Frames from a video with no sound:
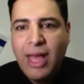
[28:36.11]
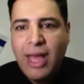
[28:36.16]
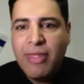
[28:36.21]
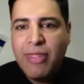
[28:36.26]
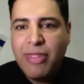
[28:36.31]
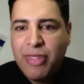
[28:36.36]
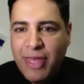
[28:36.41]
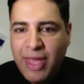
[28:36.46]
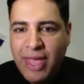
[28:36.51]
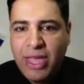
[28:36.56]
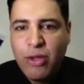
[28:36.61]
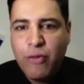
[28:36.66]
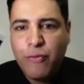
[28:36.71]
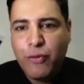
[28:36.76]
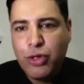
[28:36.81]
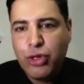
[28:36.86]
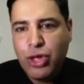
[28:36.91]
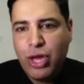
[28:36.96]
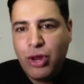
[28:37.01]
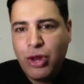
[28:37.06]
And thank you
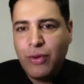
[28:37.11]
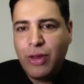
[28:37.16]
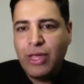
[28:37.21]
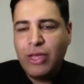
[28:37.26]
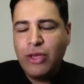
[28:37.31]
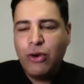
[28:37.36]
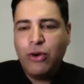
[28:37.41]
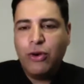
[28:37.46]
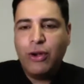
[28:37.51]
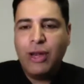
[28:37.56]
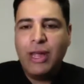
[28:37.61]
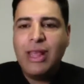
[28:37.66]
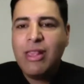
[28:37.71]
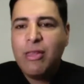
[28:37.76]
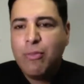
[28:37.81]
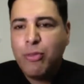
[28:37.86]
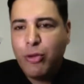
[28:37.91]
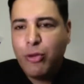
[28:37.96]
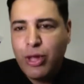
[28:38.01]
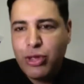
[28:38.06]
for sharing your
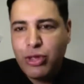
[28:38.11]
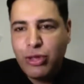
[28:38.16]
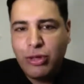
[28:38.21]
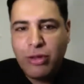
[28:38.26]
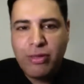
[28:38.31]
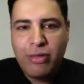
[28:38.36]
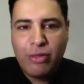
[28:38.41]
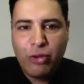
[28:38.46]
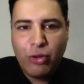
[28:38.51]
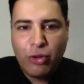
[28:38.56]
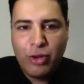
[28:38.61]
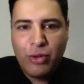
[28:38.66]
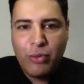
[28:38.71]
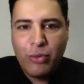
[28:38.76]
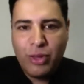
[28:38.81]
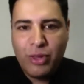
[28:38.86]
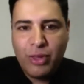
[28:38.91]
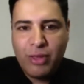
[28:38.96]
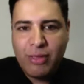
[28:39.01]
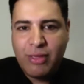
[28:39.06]
inspirational story
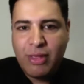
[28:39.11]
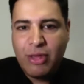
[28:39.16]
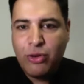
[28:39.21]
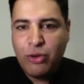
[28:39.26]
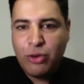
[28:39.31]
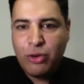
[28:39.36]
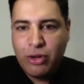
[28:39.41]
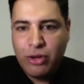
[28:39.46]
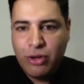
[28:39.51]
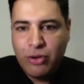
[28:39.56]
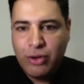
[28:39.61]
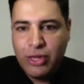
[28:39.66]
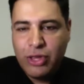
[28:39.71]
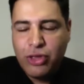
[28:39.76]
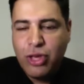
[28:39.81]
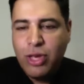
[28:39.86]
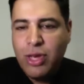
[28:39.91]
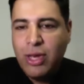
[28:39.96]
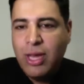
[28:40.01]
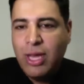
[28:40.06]
with us and your
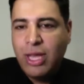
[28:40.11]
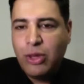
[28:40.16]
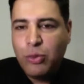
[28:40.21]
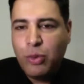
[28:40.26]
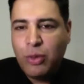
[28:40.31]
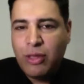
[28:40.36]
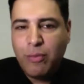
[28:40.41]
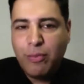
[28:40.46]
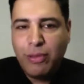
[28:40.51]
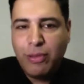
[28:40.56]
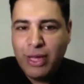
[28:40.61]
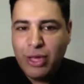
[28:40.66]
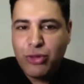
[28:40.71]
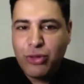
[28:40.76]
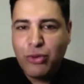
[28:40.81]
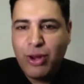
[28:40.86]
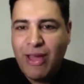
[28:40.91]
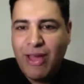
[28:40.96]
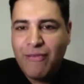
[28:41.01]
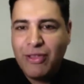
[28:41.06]
courage. It was a
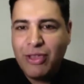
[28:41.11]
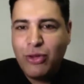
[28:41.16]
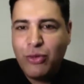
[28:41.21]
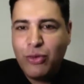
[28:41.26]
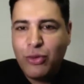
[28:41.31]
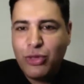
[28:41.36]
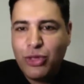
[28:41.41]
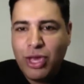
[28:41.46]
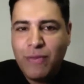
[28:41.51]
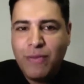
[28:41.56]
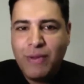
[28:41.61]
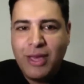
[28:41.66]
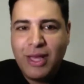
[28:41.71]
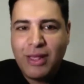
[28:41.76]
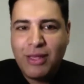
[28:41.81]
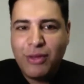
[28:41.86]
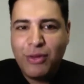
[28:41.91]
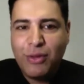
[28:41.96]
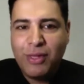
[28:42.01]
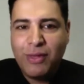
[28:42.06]
pleasure having you on
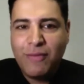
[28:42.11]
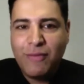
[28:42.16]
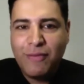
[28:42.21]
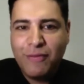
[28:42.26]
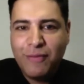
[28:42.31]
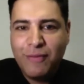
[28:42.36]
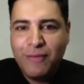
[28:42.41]
JBS, Yoseph.